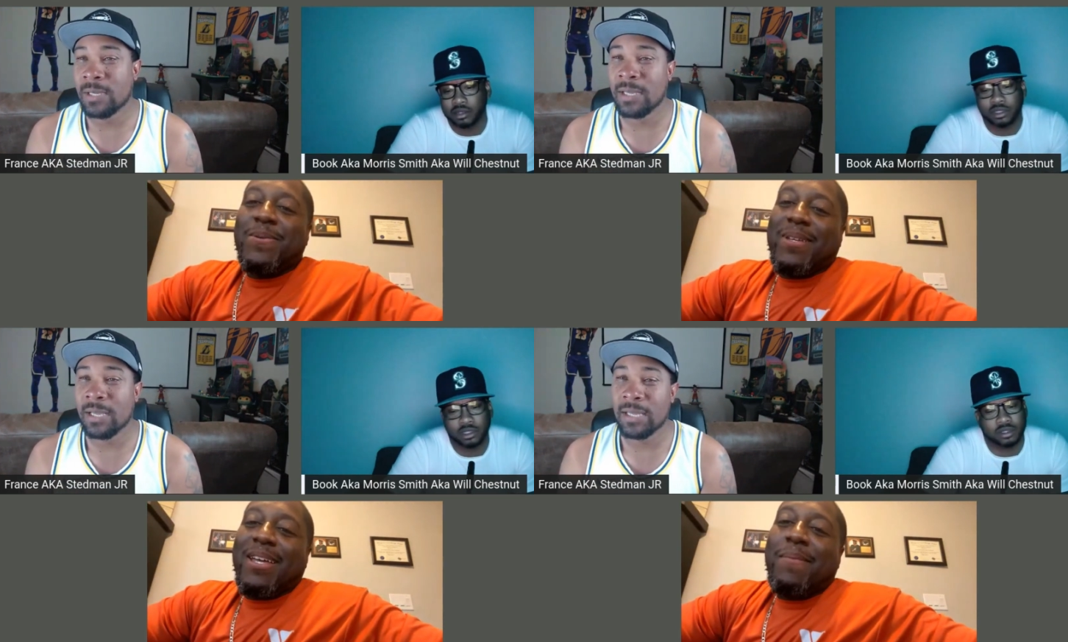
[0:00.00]

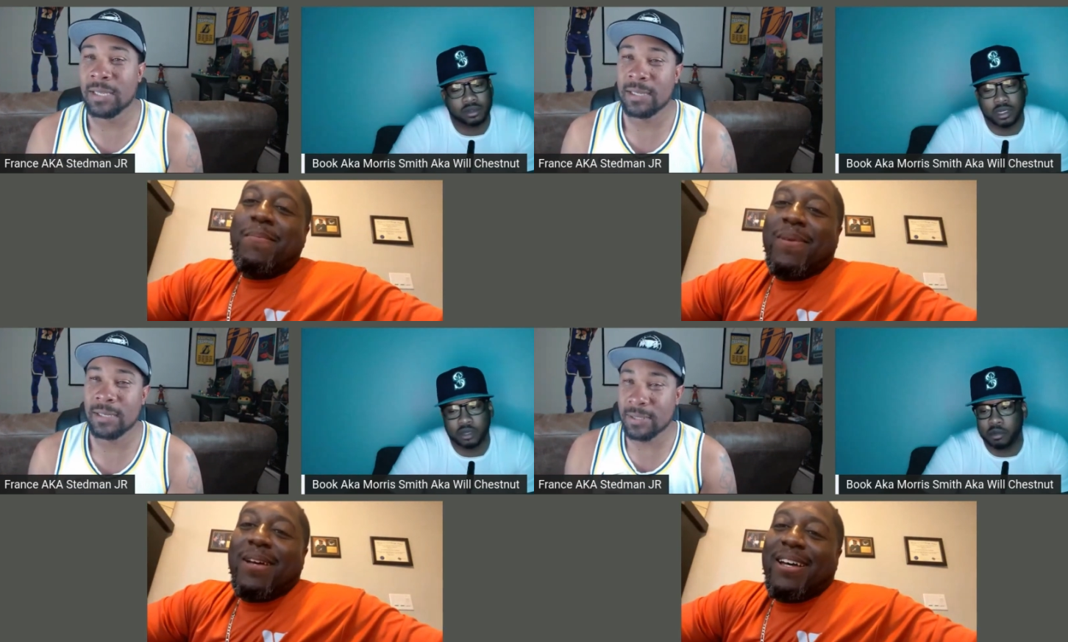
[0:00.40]
Speaker 1: just do a
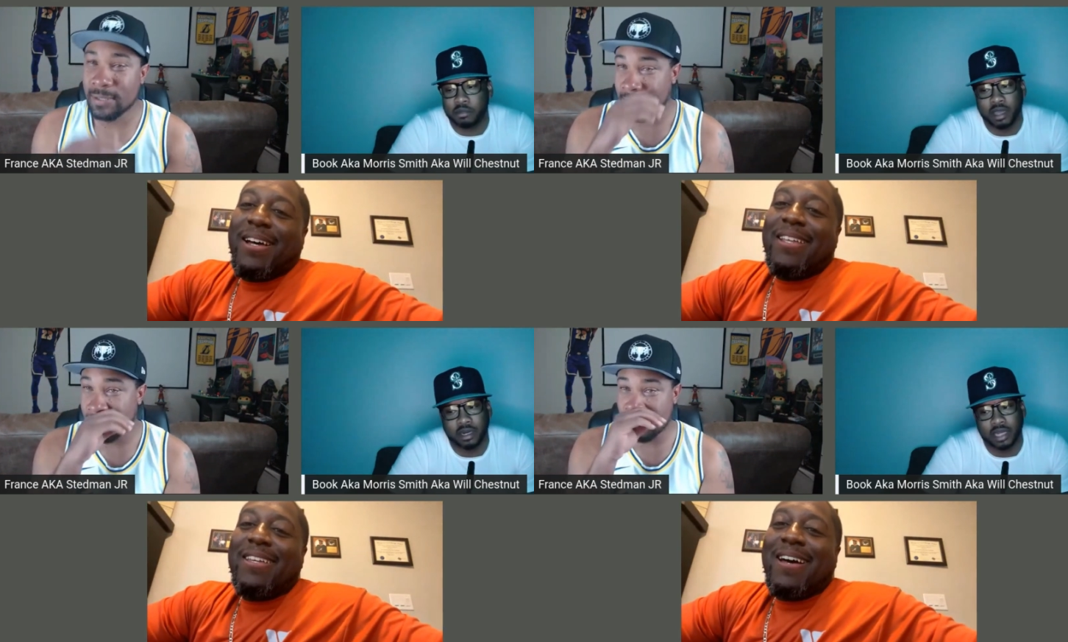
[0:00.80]
little bit
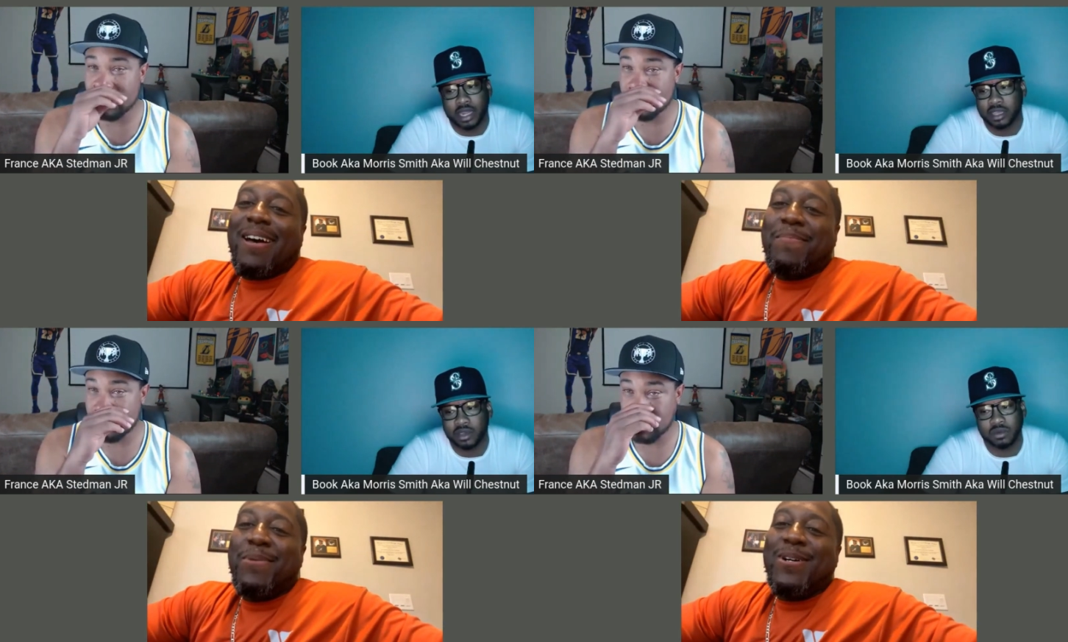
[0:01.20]
better.
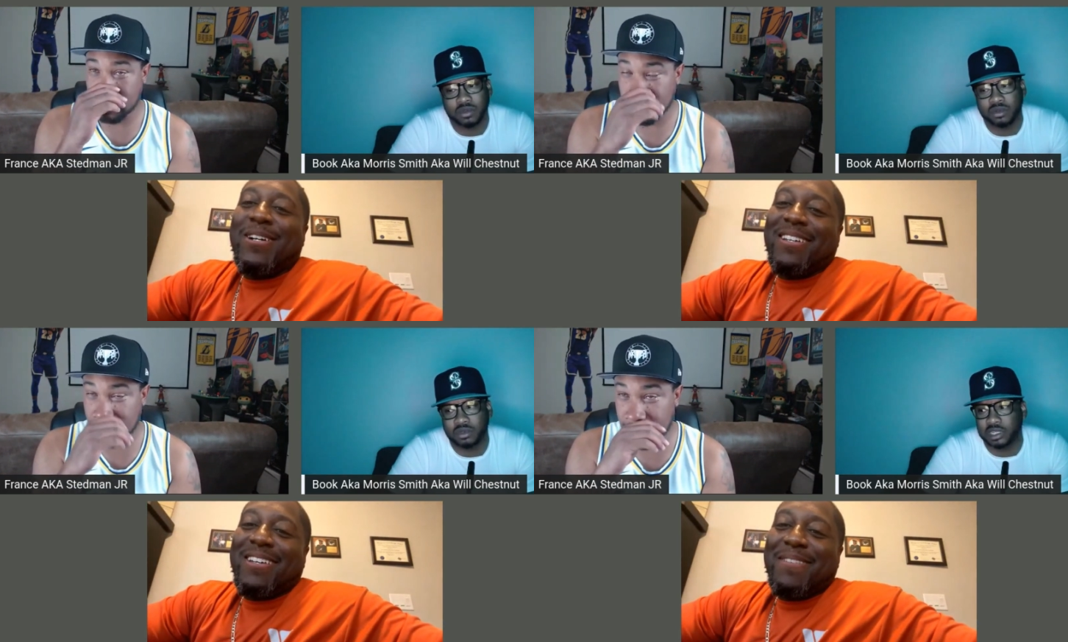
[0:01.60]
Like, you, well,
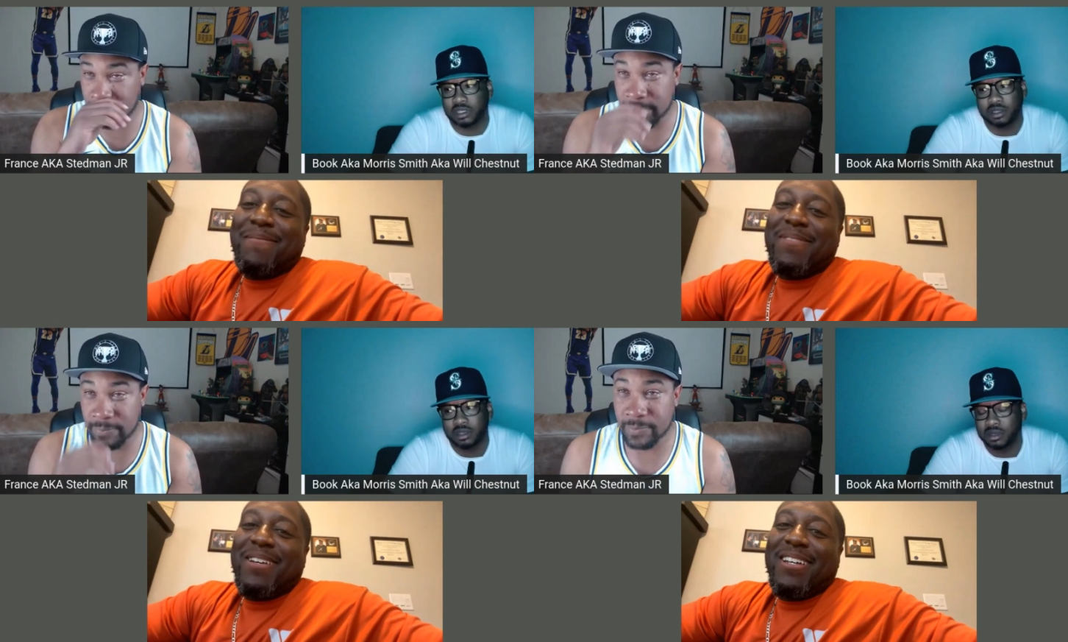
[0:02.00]
you just.
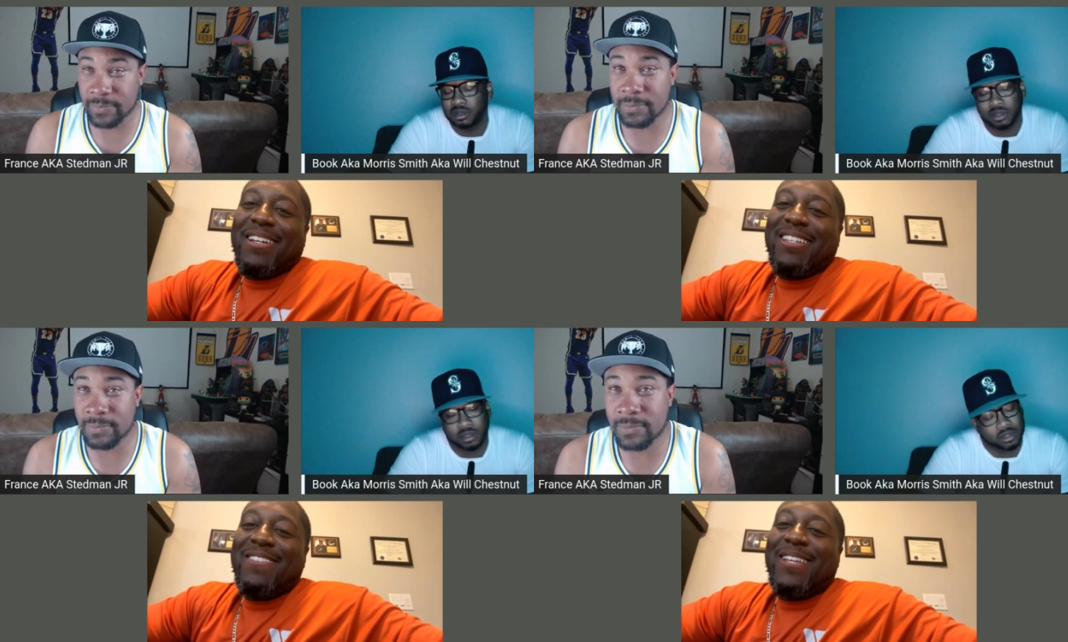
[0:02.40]

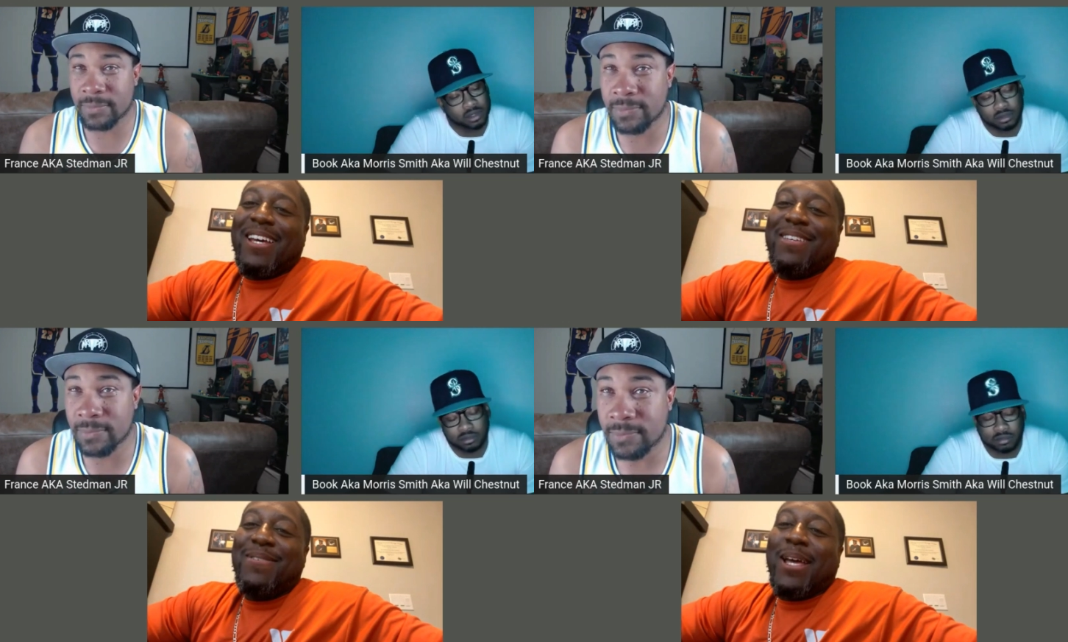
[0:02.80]
You
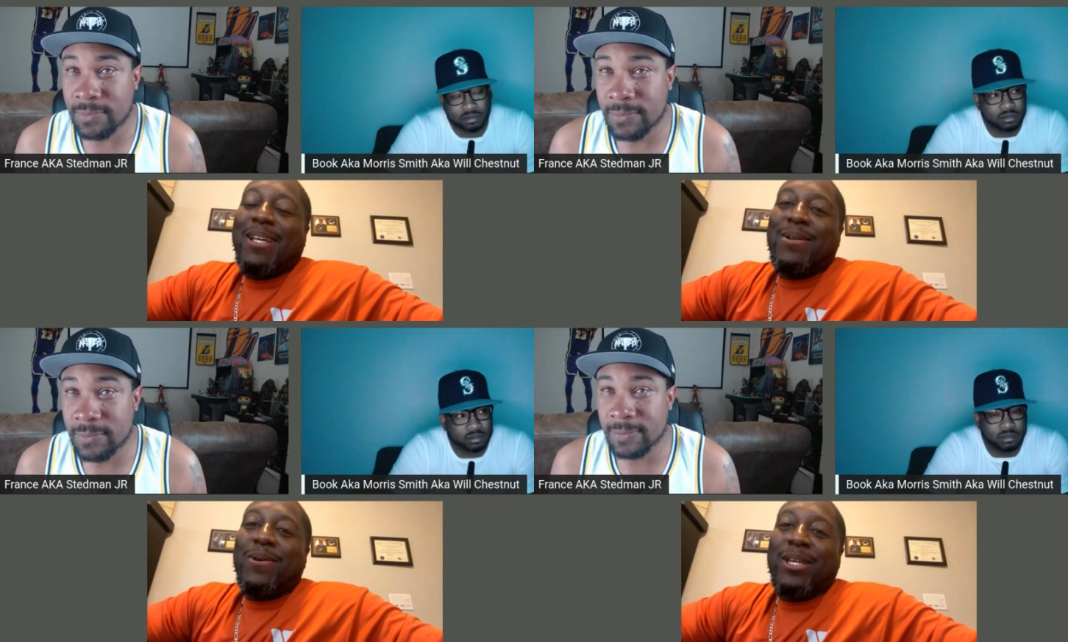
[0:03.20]
Speaker 2: think you think
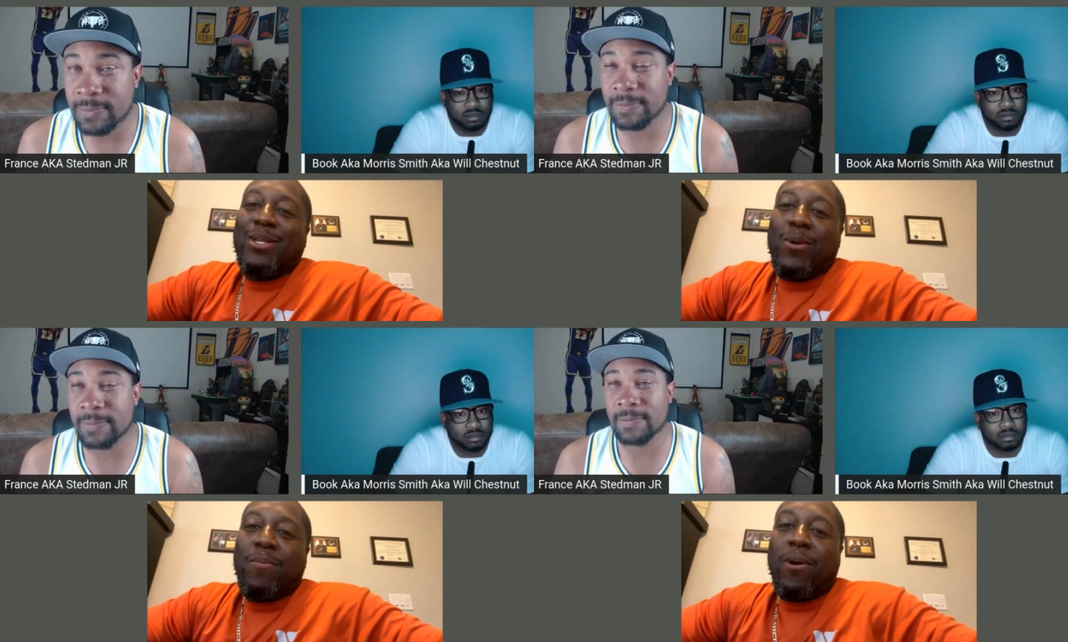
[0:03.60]
it's gonna get
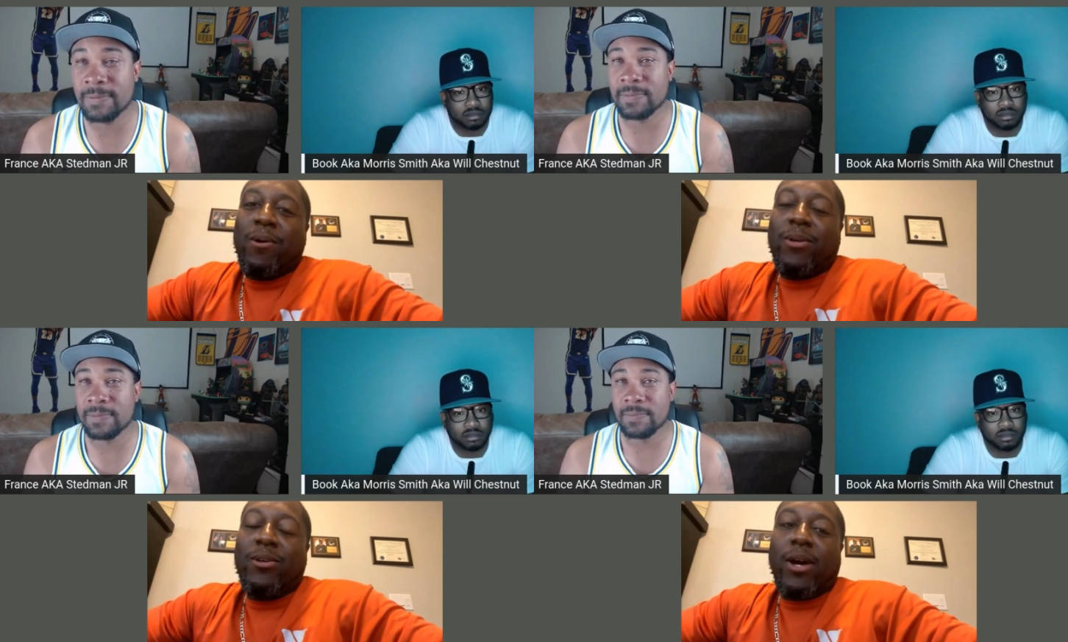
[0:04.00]
to a point
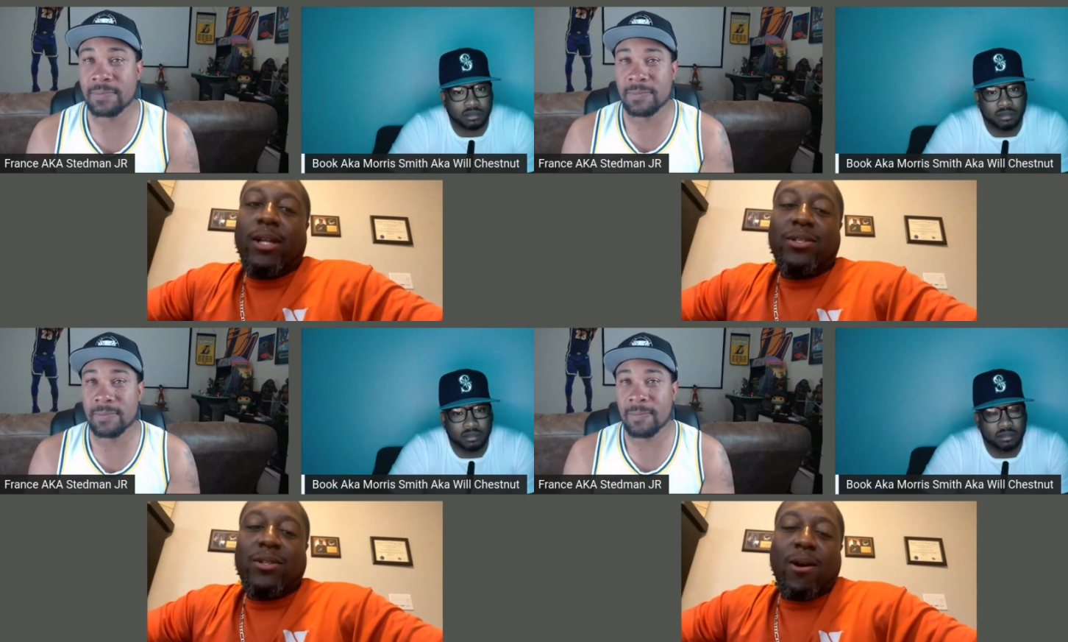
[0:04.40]
where you're gonna
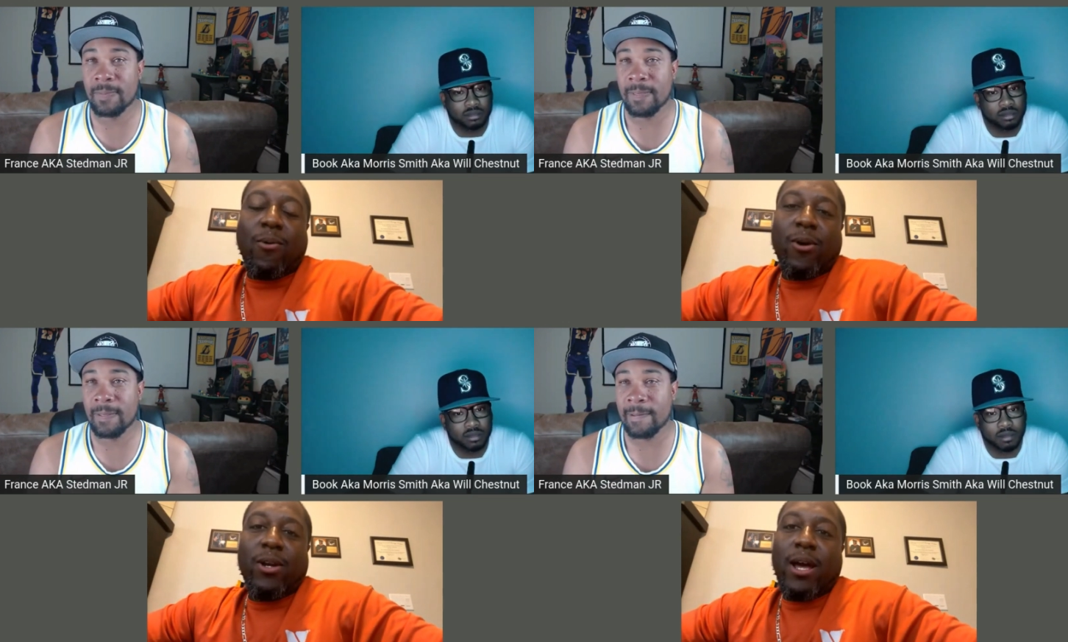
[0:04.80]
have to start working